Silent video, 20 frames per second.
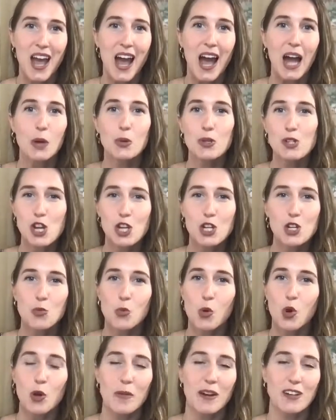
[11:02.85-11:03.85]
I wish I knew
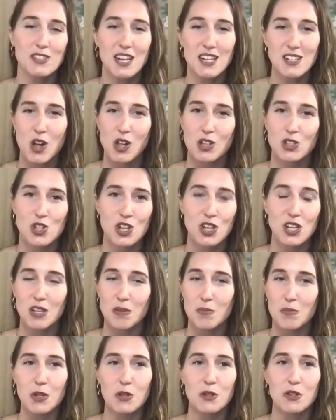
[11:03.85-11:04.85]
more about technology and
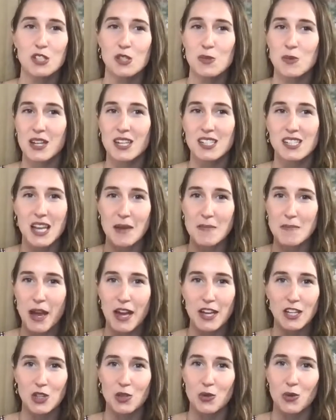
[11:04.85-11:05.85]
computers, because I
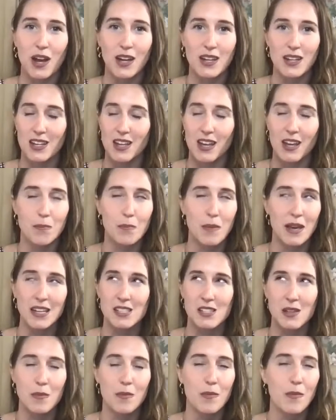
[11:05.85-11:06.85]
bet you I could make
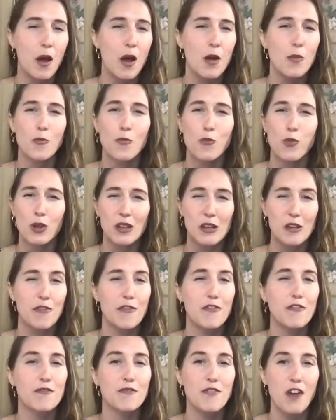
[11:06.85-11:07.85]
some really
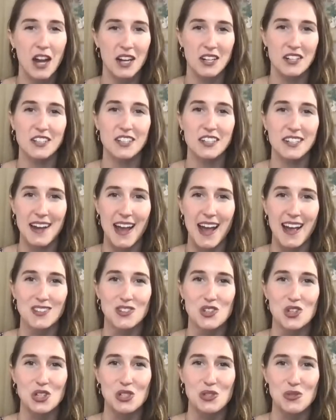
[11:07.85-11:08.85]
fire
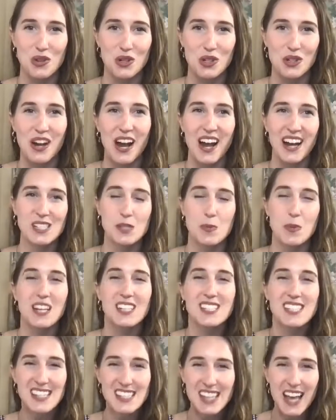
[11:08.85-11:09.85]
analogies for you guys,
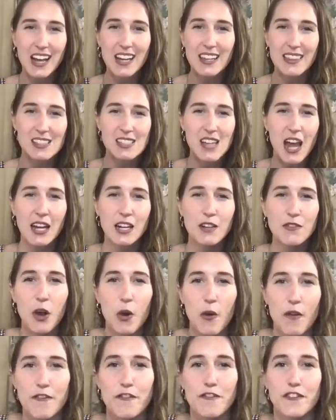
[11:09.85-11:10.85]
because that's kind of
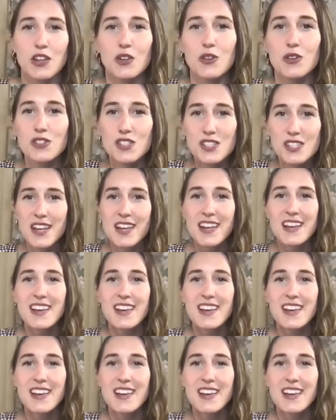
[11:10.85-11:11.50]
how it feels